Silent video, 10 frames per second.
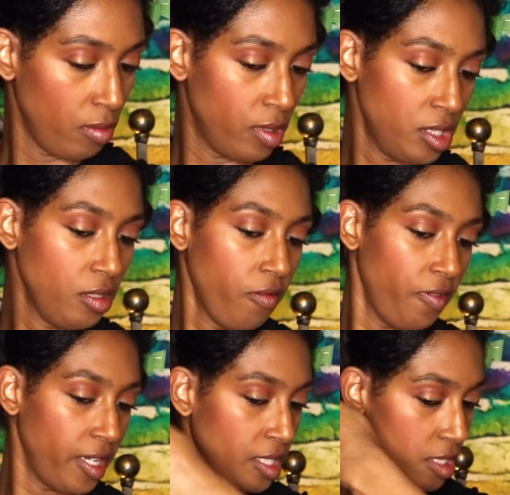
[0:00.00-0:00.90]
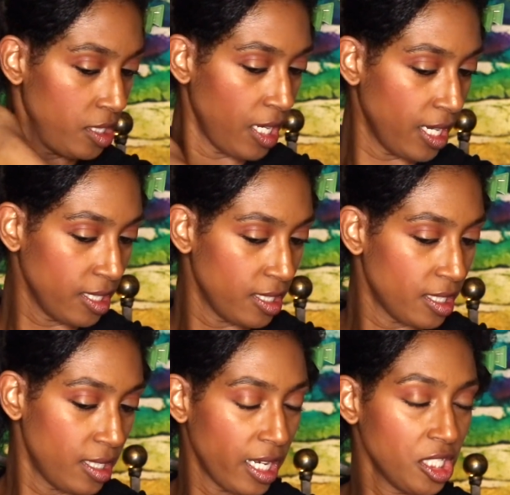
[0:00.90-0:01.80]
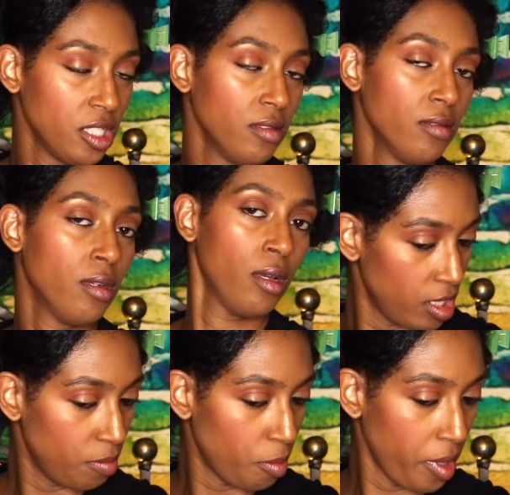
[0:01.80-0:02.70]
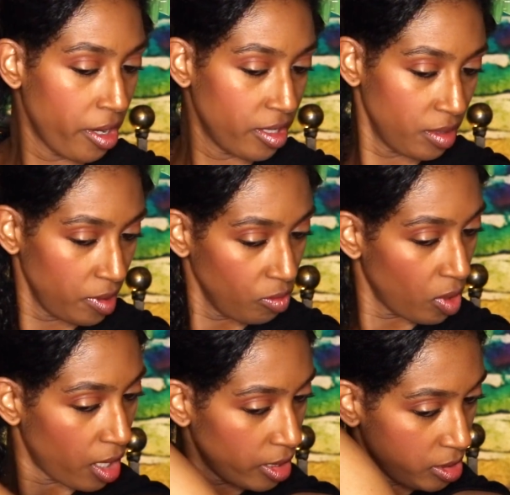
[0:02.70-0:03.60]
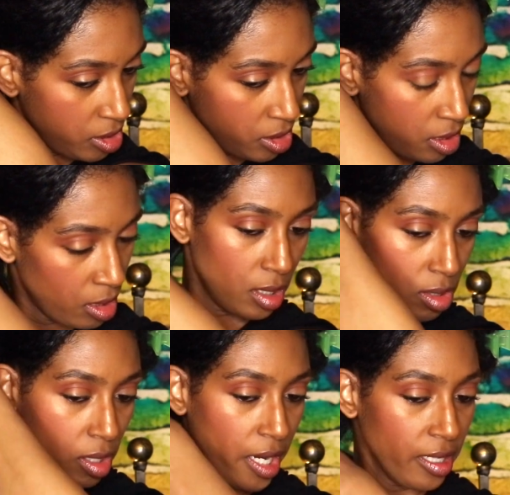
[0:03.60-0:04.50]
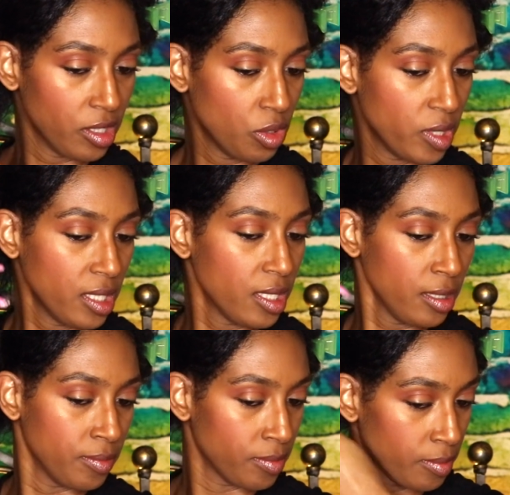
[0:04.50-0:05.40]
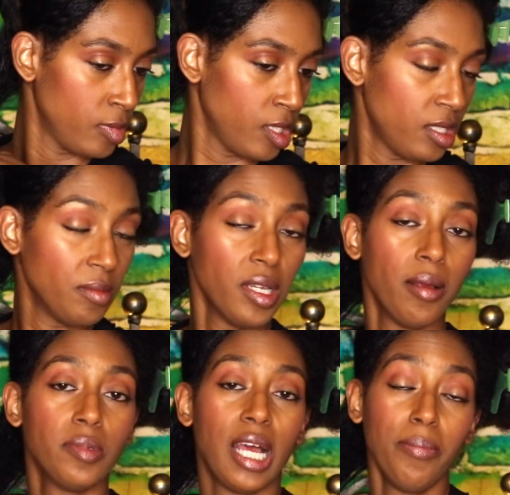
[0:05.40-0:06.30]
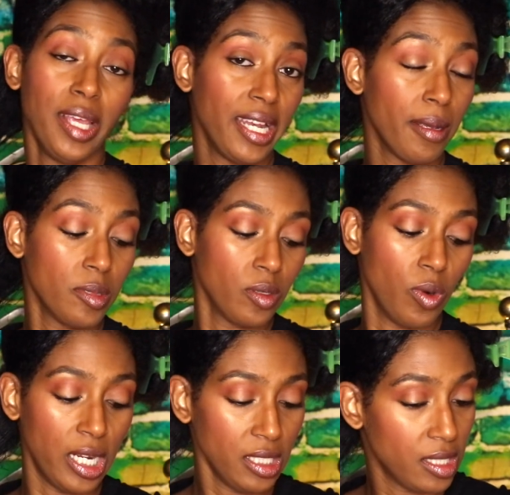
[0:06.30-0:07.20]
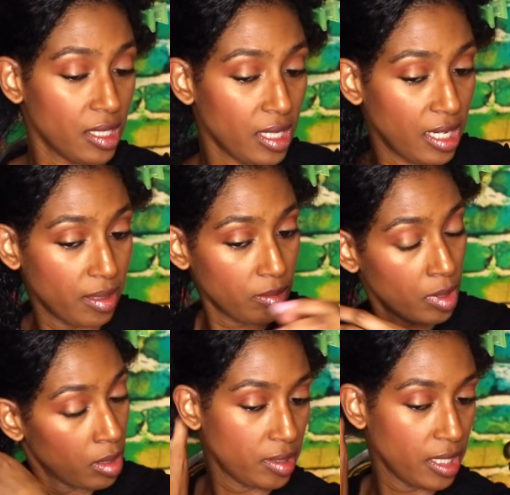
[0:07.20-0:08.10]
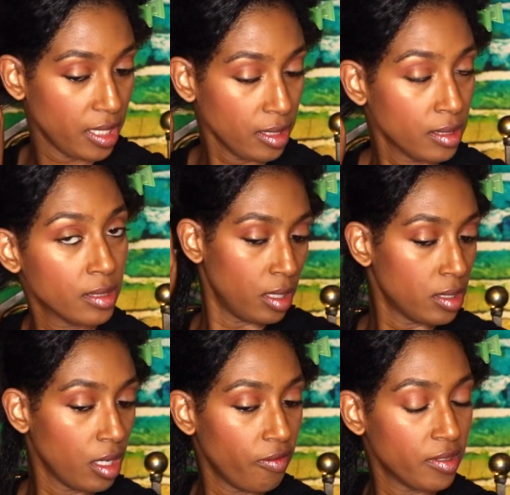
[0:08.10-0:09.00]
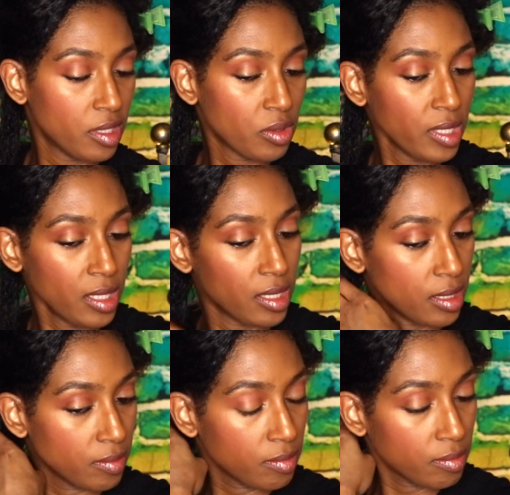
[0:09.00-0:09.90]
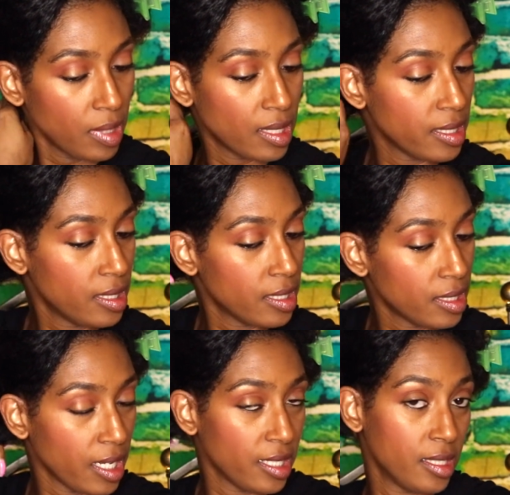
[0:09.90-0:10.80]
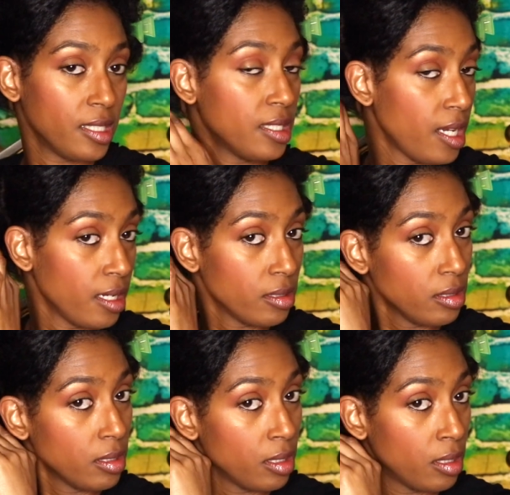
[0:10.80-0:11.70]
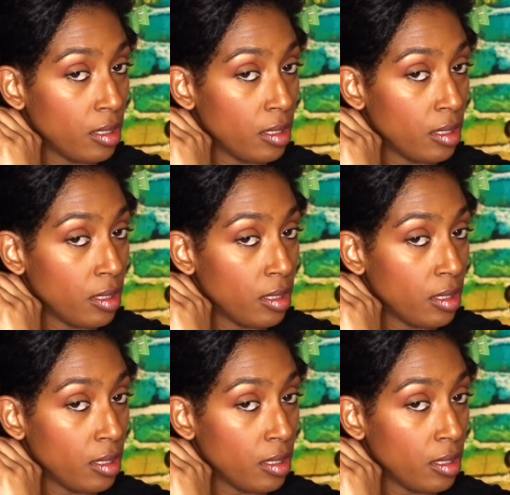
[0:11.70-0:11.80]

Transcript: Once you've finished detangling the section to prepare it to be washed, go ahead and twist it. Sometimes I'm not able to wash it the same sitting, and so if it's twisted, at least it stays detangled.